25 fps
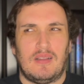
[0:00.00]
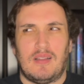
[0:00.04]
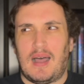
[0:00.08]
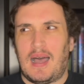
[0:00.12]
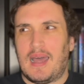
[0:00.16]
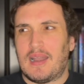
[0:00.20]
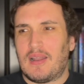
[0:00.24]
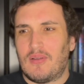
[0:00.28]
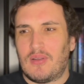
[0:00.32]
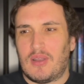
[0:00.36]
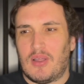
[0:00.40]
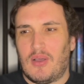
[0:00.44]
I
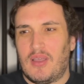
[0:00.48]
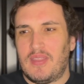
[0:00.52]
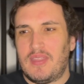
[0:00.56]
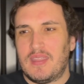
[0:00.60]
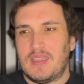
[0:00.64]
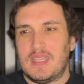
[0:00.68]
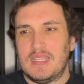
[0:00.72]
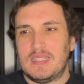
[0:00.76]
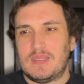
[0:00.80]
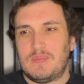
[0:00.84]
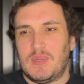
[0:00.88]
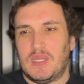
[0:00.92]
don't know, I think
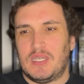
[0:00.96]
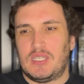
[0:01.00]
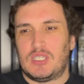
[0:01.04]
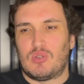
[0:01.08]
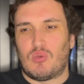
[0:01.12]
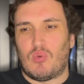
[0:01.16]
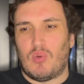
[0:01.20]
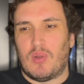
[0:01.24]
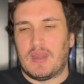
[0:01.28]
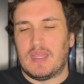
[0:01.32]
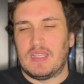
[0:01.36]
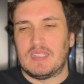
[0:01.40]
he's
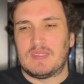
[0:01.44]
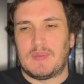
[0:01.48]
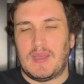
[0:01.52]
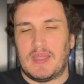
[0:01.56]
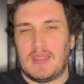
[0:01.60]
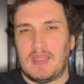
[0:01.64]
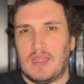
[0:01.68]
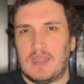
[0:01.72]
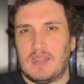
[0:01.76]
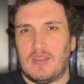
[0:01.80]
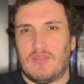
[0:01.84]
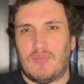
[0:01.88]
mid-20s by
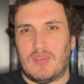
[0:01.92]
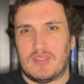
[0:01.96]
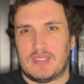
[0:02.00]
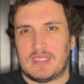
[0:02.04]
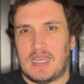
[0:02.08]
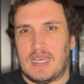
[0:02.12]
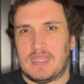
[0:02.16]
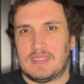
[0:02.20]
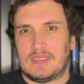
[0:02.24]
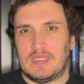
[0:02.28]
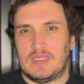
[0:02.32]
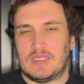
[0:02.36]
the end of
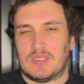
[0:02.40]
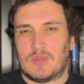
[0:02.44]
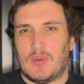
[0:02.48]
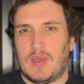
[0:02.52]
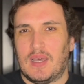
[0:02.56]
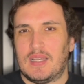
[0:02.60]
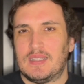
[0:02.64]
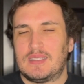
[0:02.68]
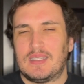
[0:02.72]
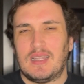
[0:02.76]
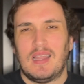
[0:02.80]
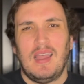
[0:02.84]
Assassin's Quest.